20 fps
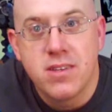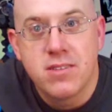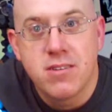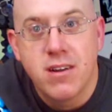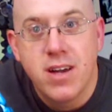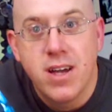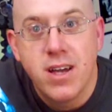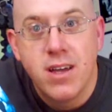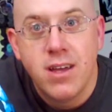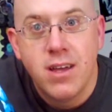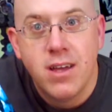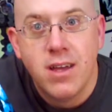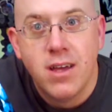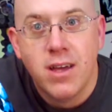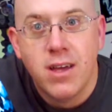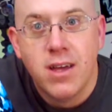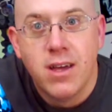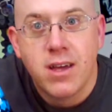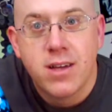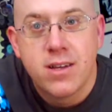right?
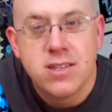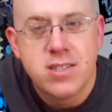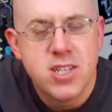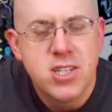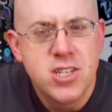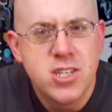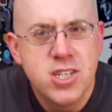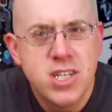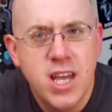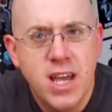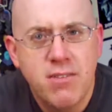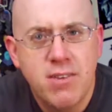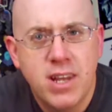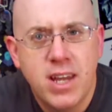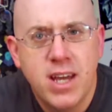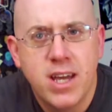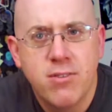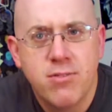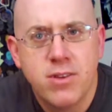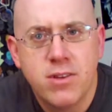Because didn't she have a
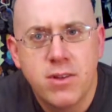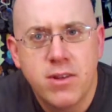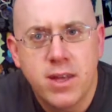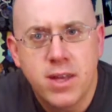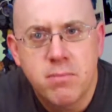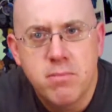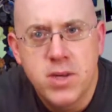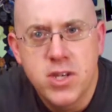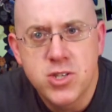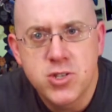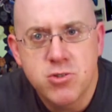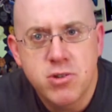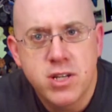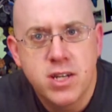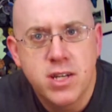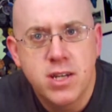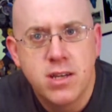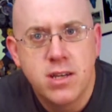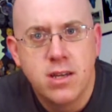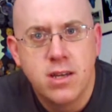knife in, like,
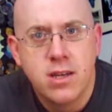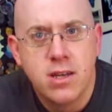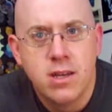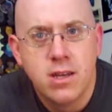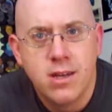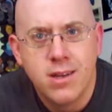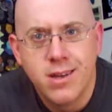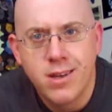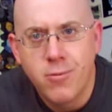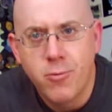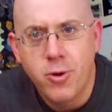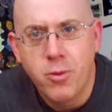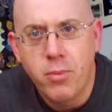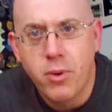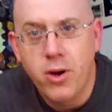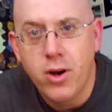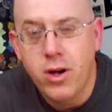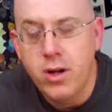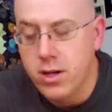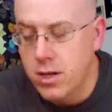Misery in one
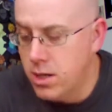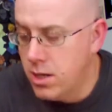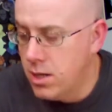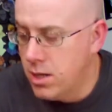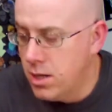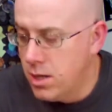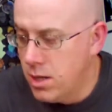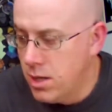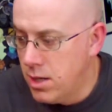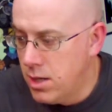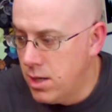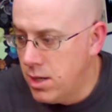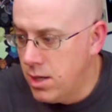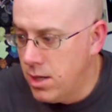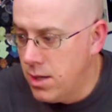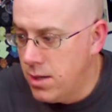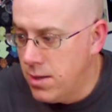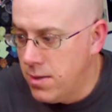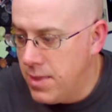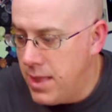part?
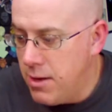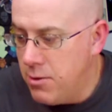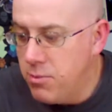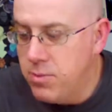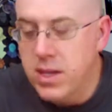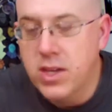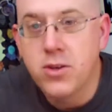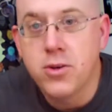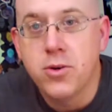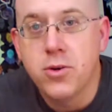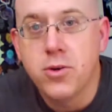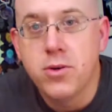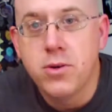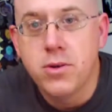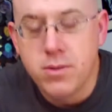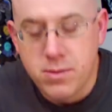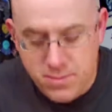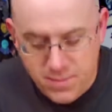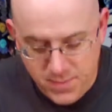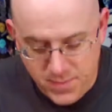That would be cool.
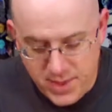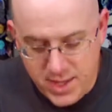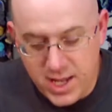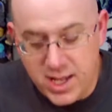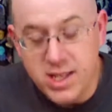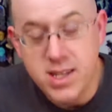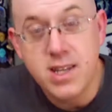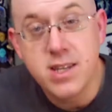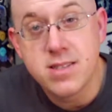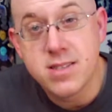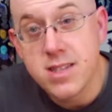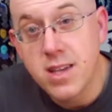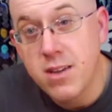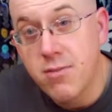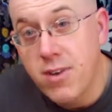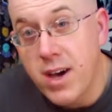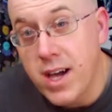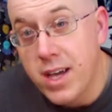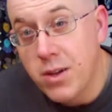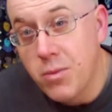It did say
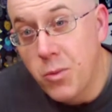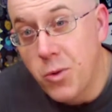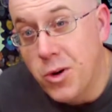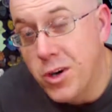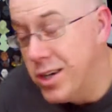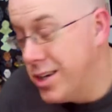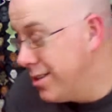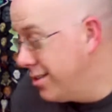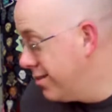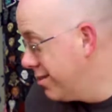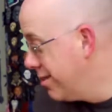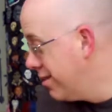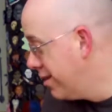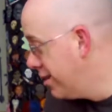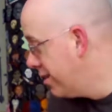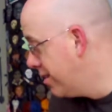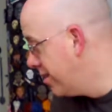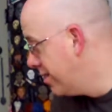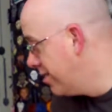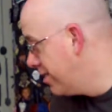Volume 1
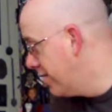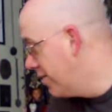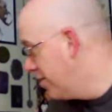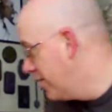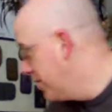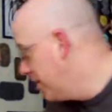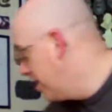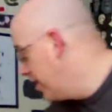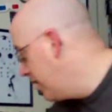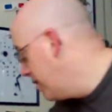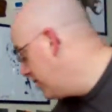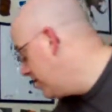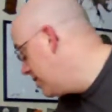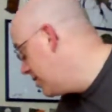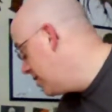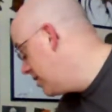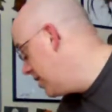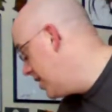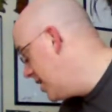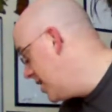on there, did it
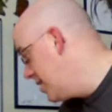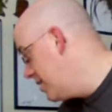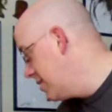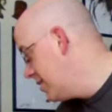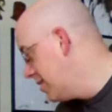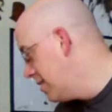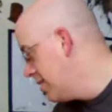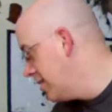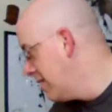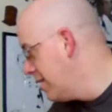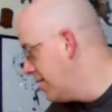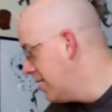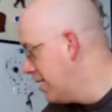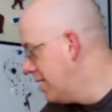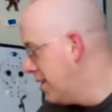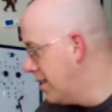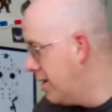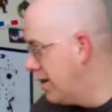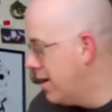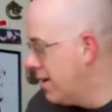not?
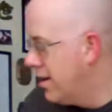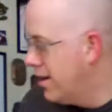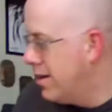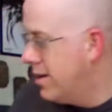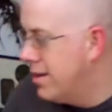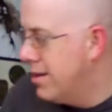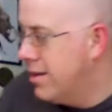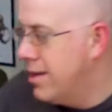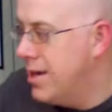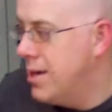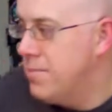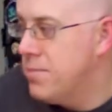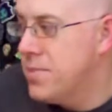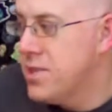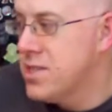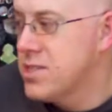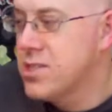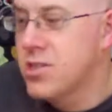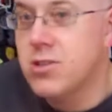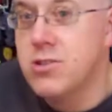Yep,
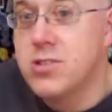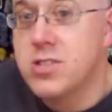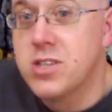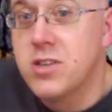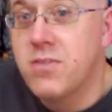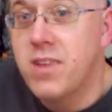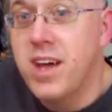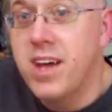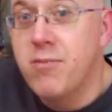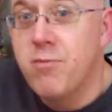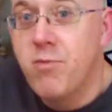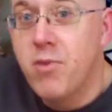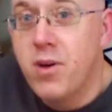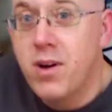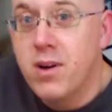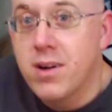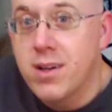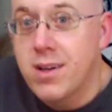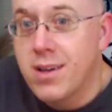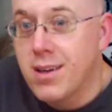exclusive Knife
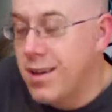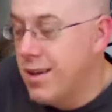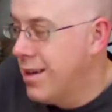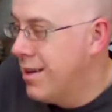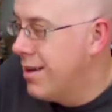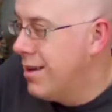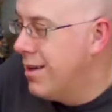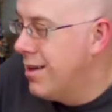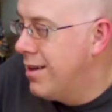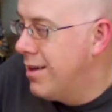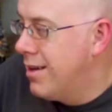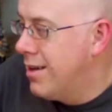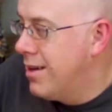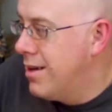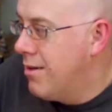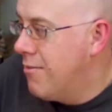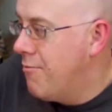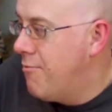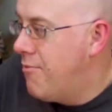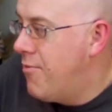Party,
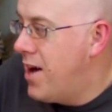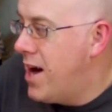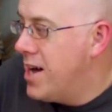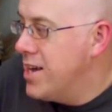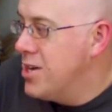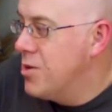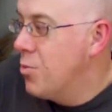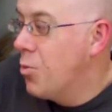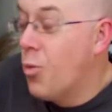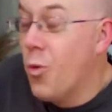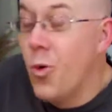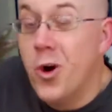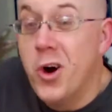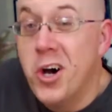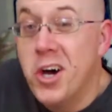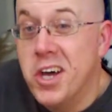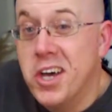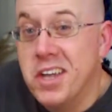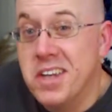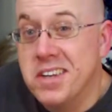volume one.
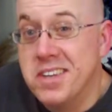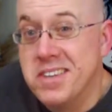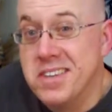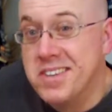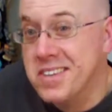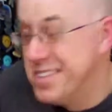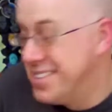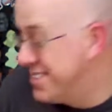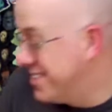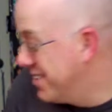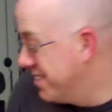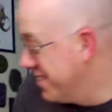So